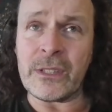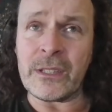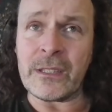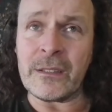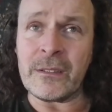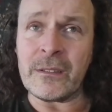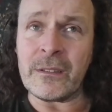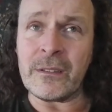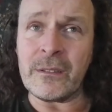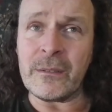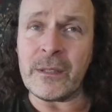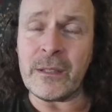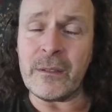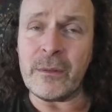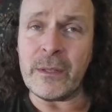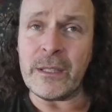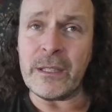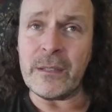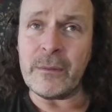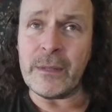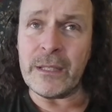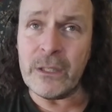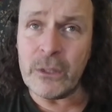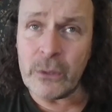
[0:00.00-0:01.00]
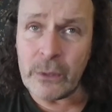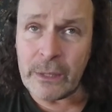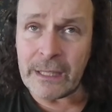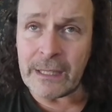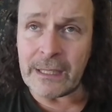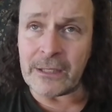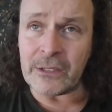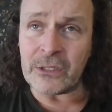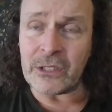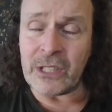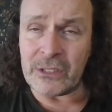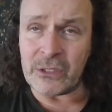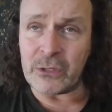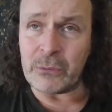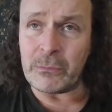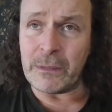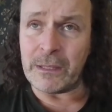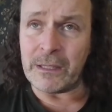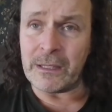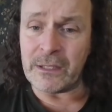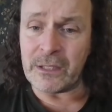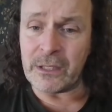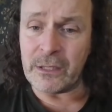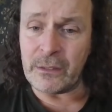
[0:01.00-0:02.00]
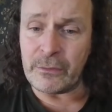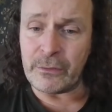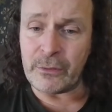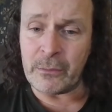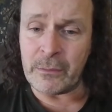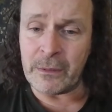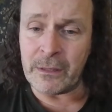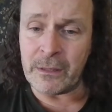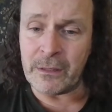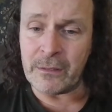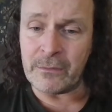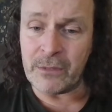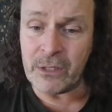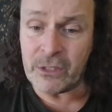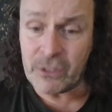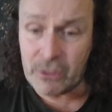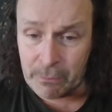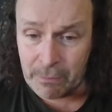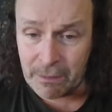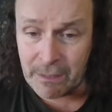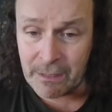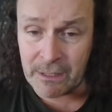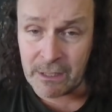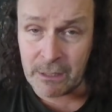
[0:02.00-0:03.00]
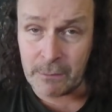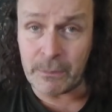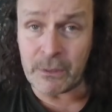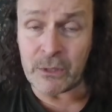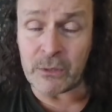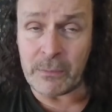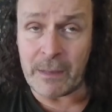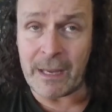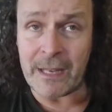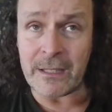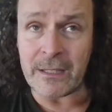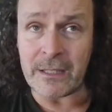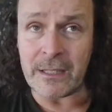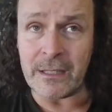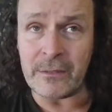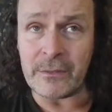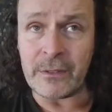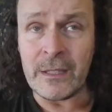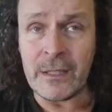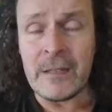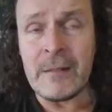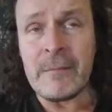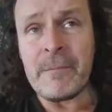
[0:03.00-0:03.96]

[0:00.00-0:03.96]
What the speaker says: and we look at accessibility from a disability perspective,